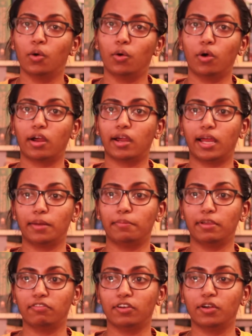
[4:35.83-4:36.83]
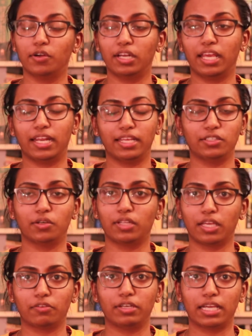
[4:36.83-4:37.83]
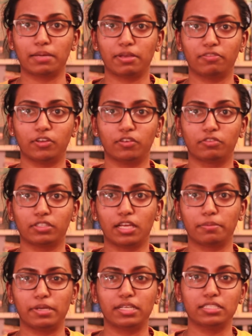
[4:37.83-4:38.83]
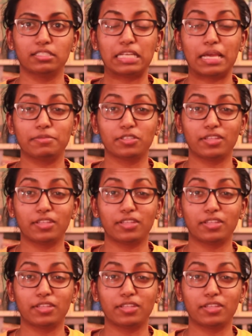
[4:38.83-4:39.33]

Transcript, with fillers: or on my phone, and I don't like reading on my phone for long periods of time,